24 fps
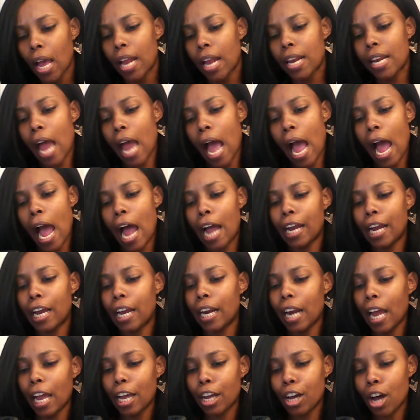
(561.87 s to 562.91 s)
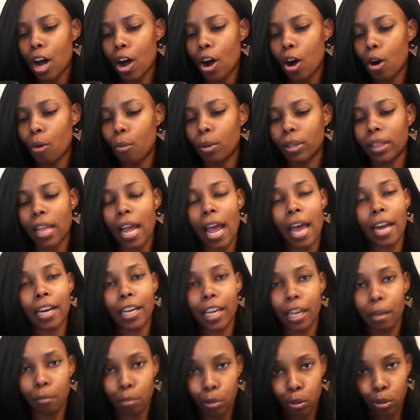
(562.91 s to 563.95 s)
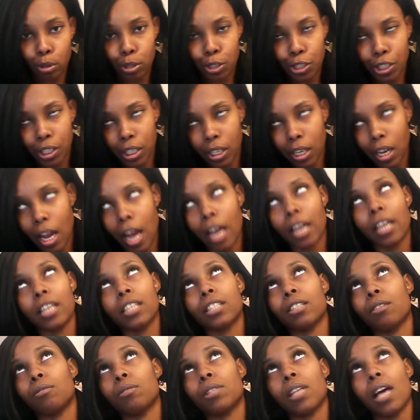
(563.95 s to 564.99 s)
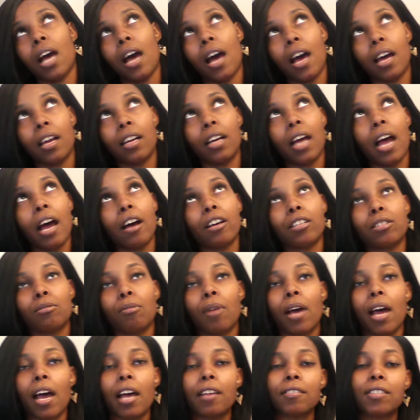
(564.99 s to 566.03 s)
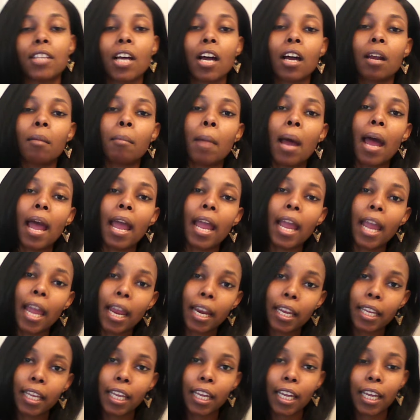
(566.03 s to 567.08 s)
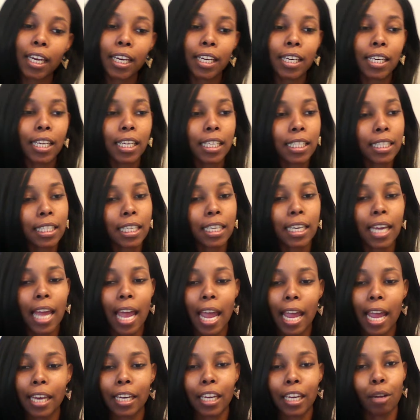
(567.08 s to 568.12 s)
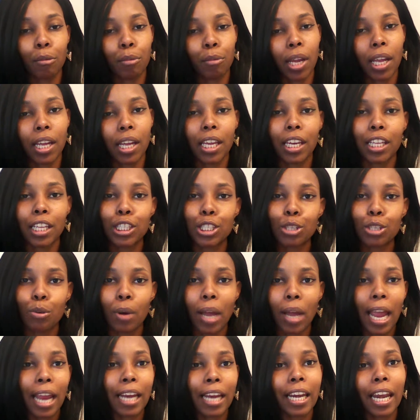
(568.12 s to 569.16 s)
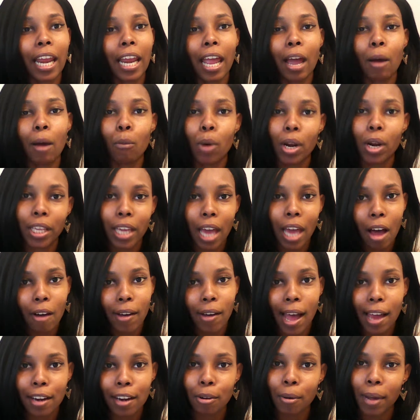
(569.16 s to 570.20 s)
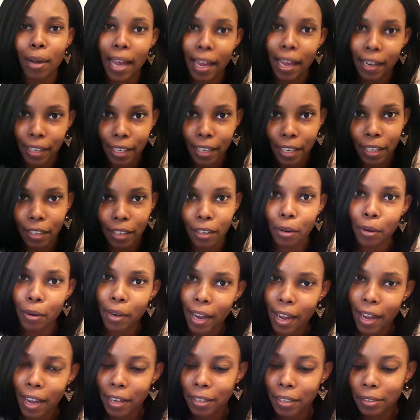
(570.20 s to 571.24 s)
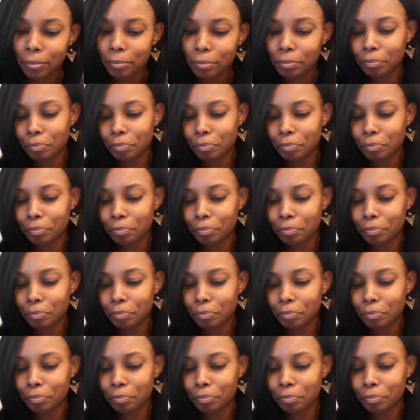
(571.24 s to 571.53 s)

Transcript: Now here they go with the etiquette bullshit. I get so tired of housewives talking about etiquette and this and that, and then when they get into it, ain't now one of y'all got no etiquette, okay?